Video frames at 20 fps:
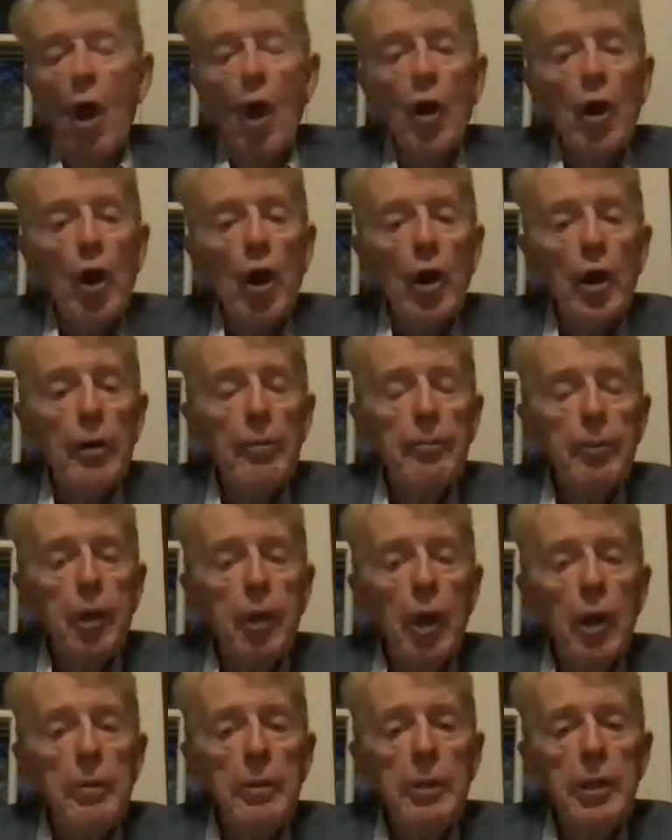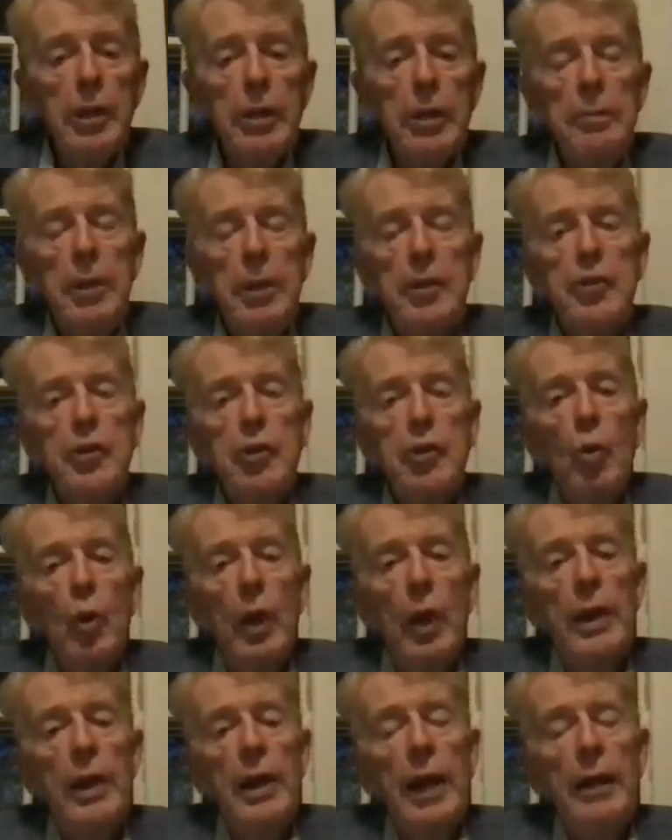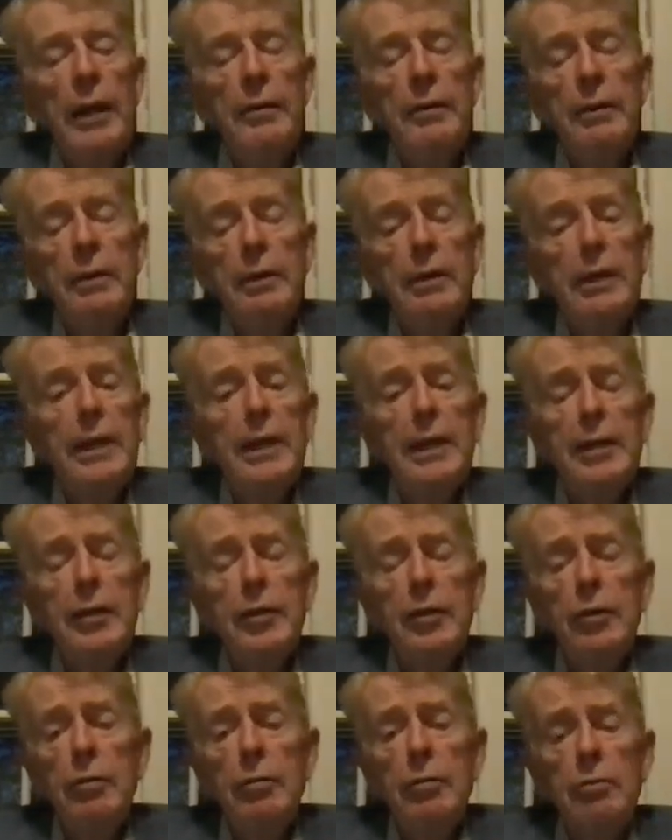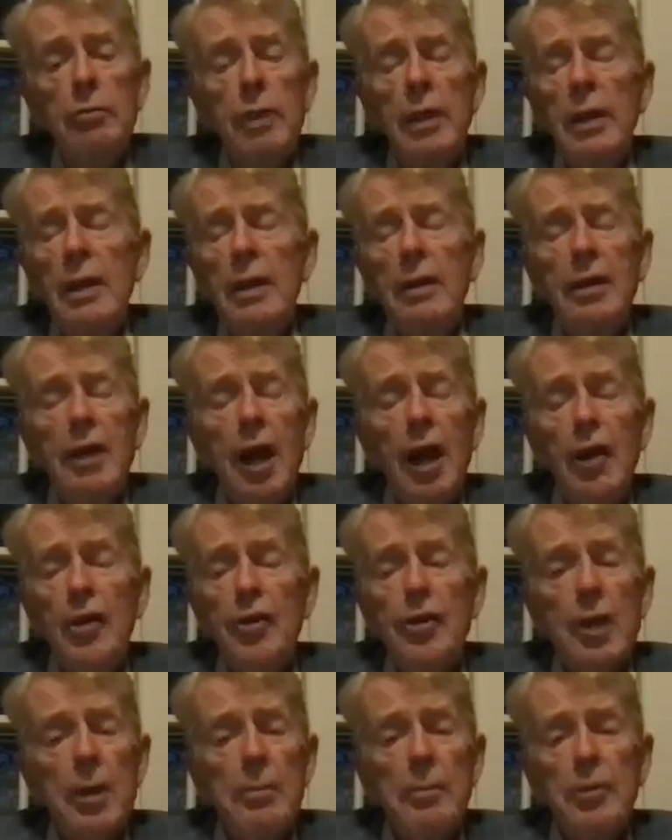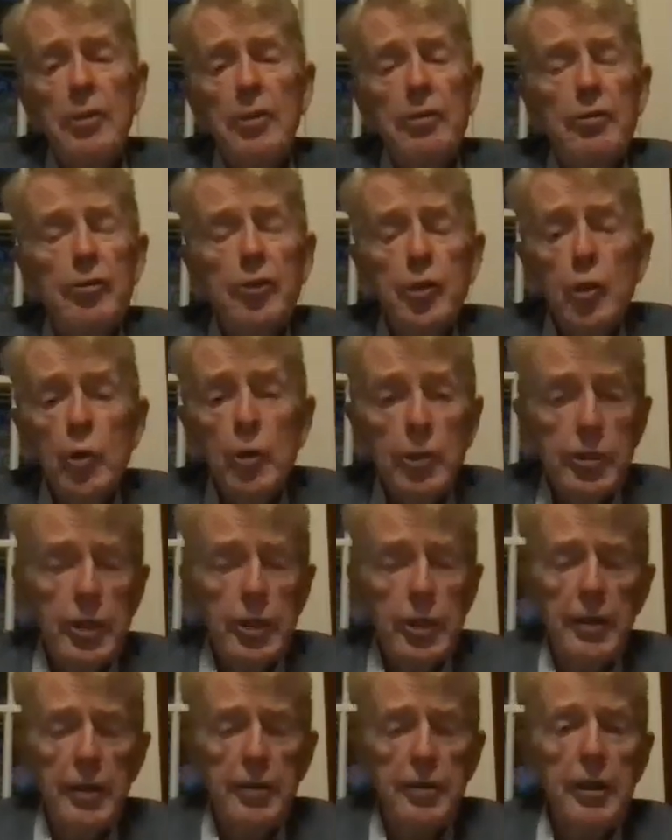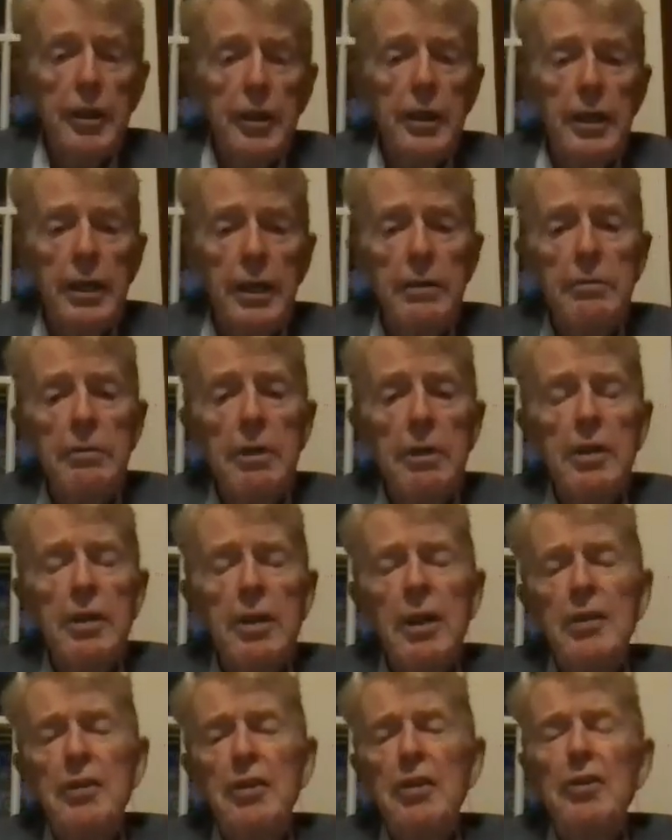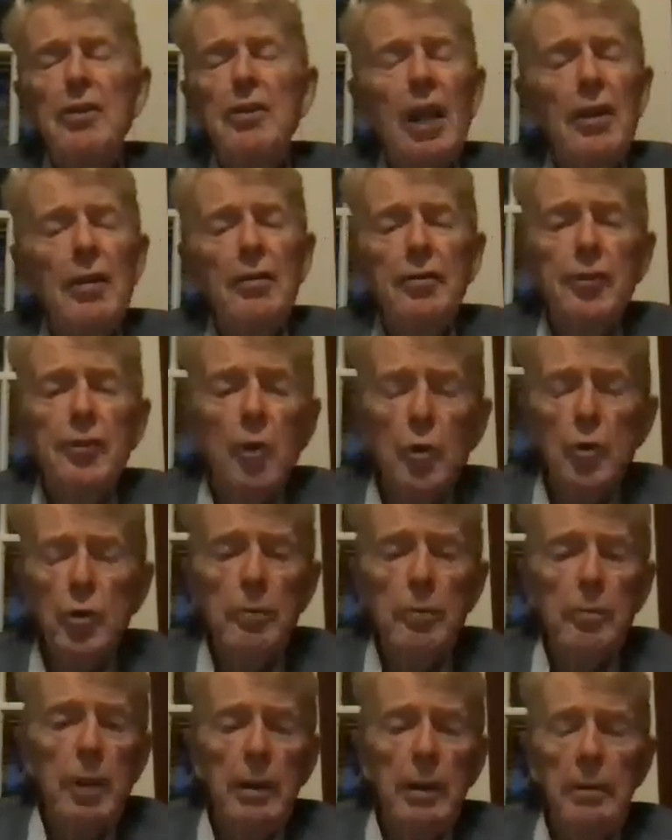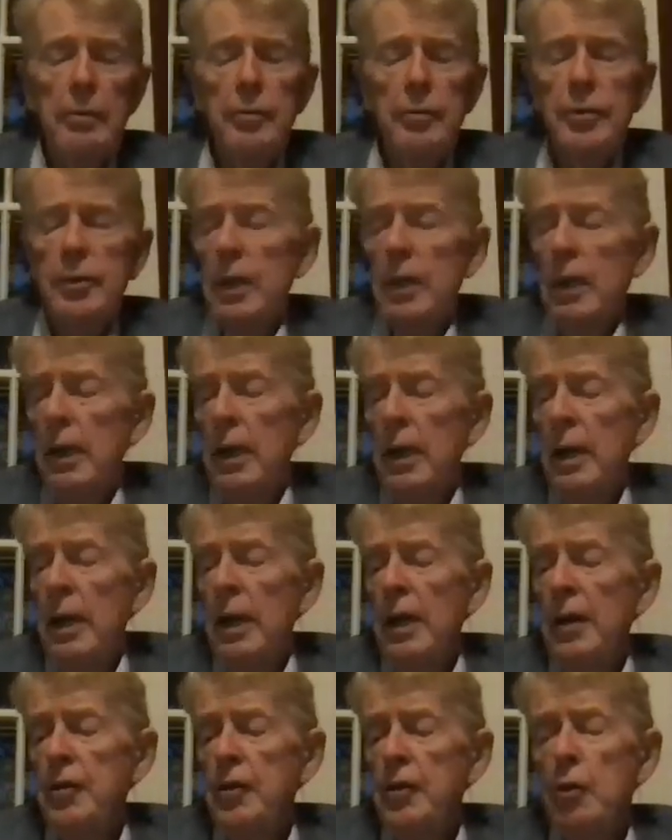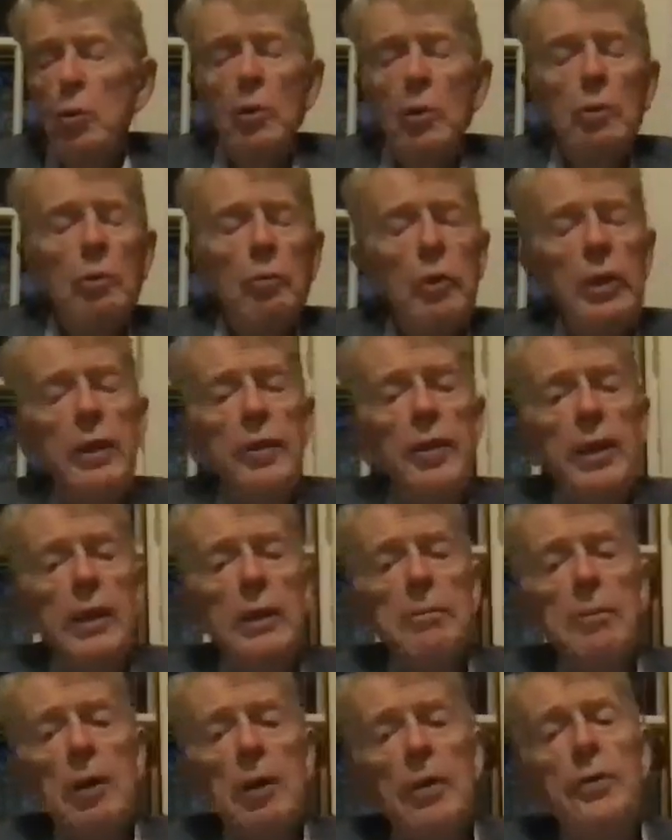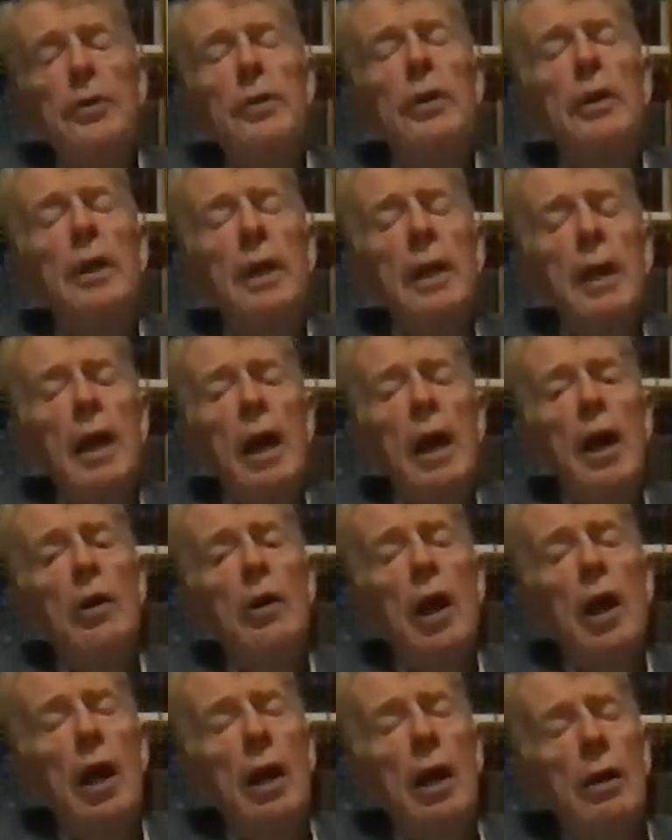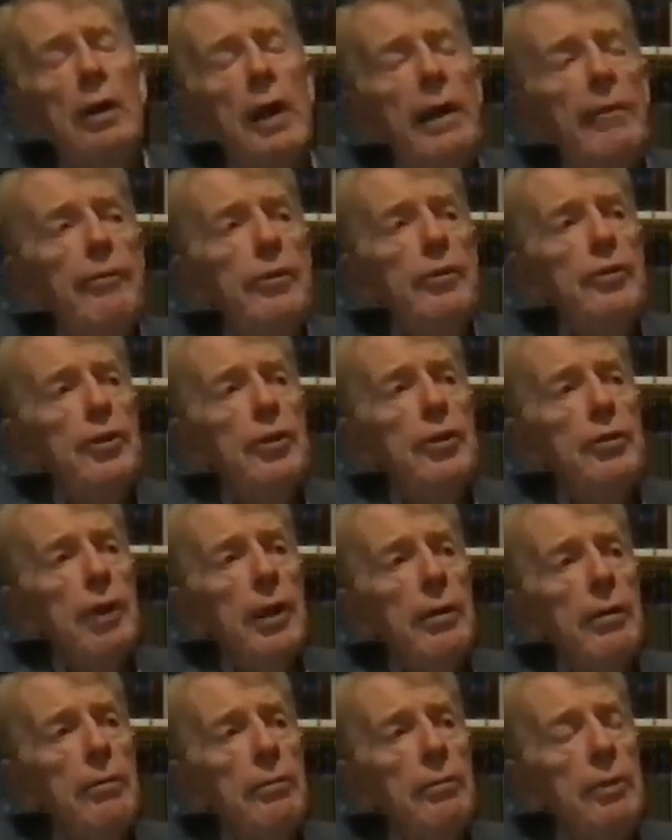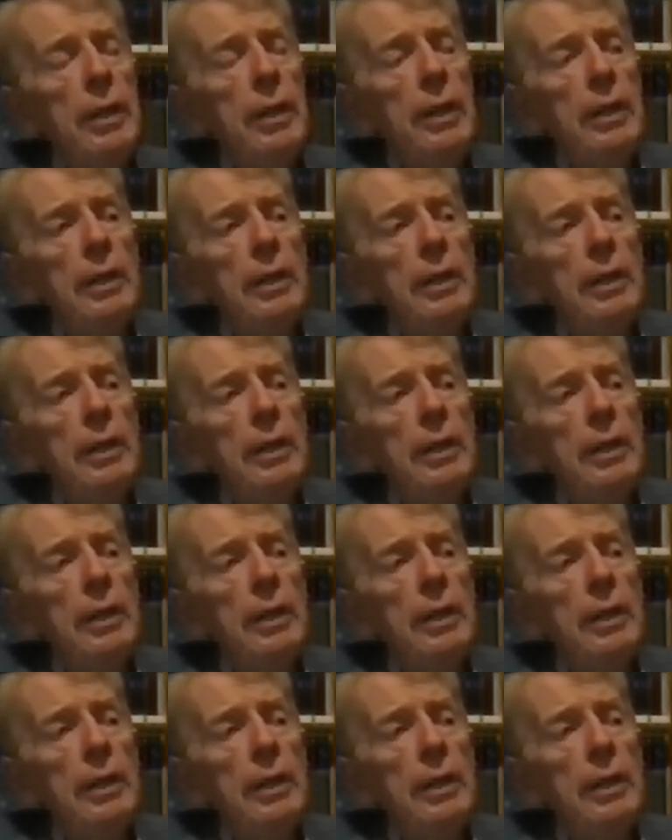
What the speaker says: unemployment in a major way, and leading to large numbers of suicides in India. India has a lot of social problems. And so when we think about our efforts to try to